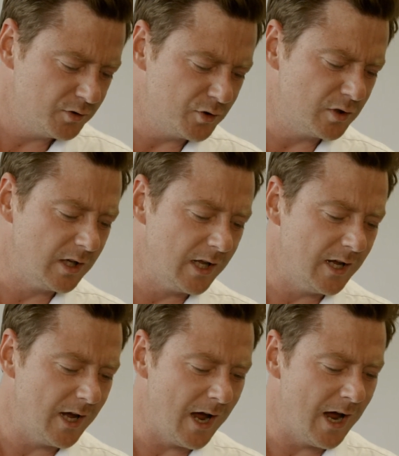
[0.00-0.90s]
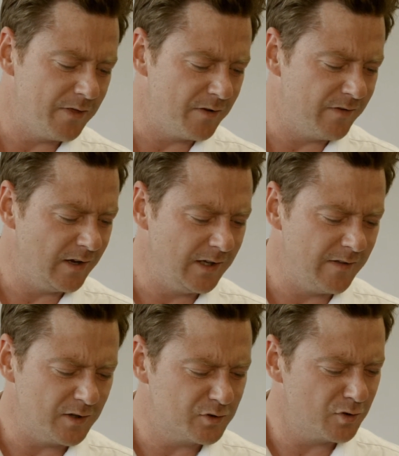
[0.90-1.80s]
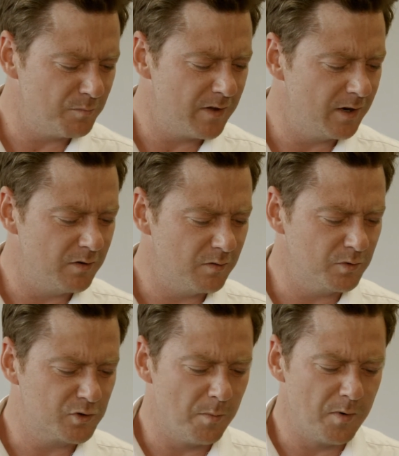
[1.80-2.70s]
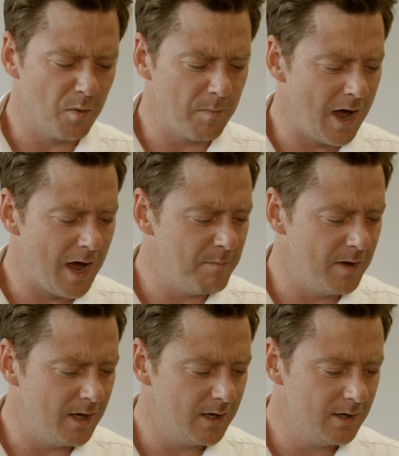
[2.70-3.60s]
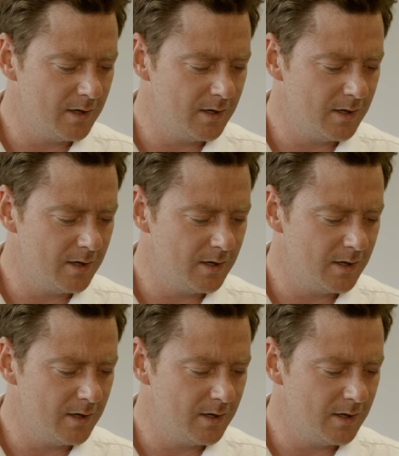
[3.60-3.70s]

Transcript: Suddenly, I had the feeling that something was coming up behind me.